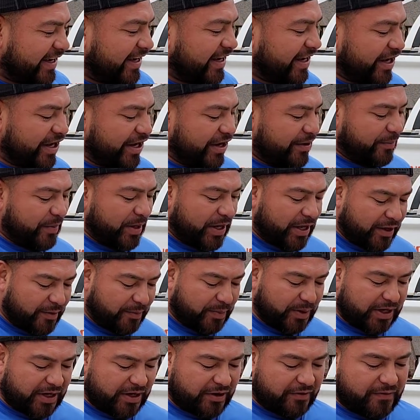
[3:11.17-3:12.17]

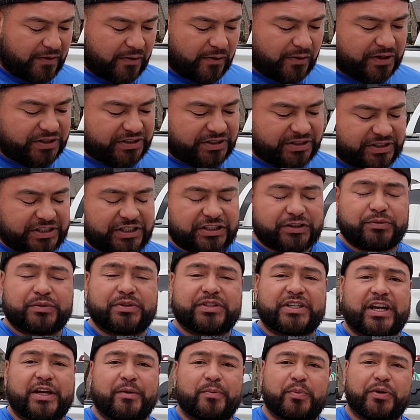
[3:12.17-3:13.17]
but of course this
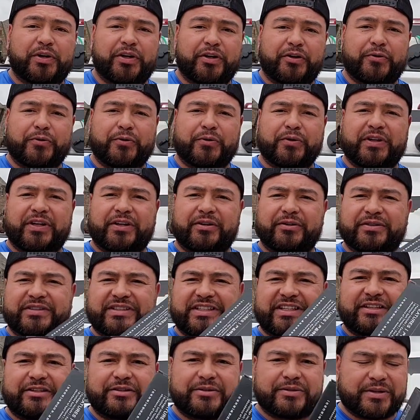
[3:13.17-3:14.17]
was a pretty cool little
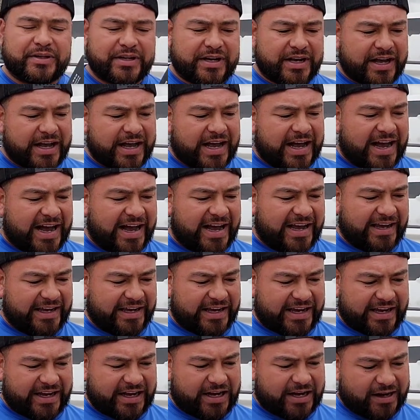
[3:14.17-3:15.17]
deal
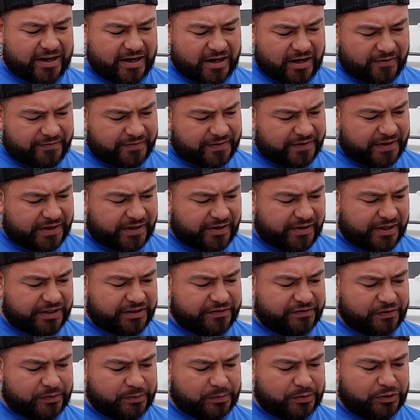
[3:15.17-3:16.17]
I got off of there.
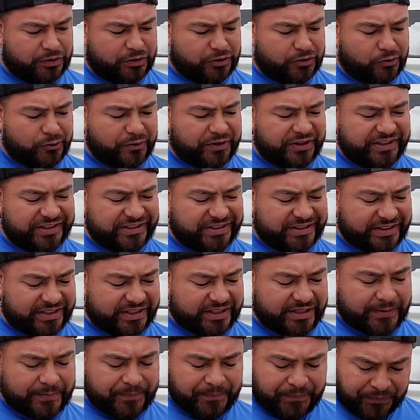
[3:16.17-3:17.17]
It's from Soy's.
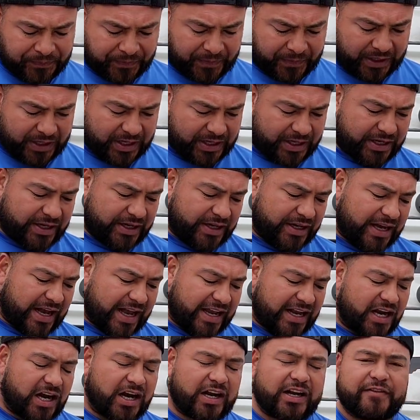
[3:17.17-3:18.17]

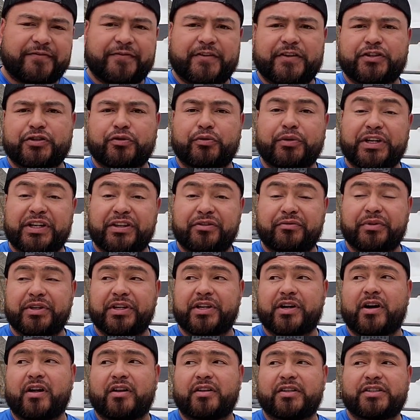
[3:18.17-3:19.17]
I got it for
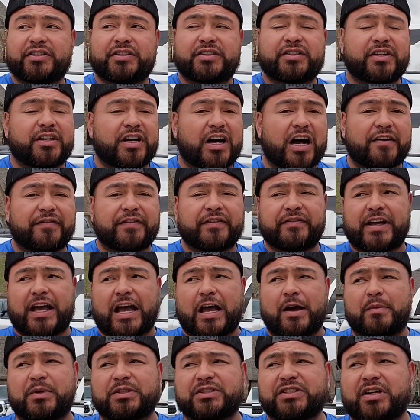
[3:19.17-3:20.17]
$23 off of
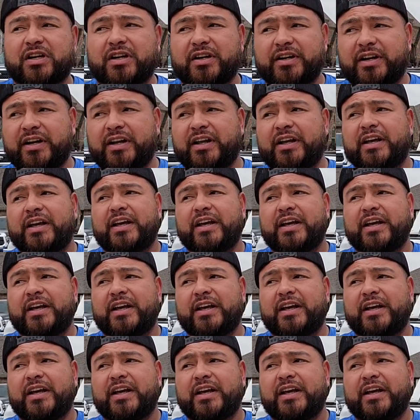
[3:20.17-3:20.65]
Amazon.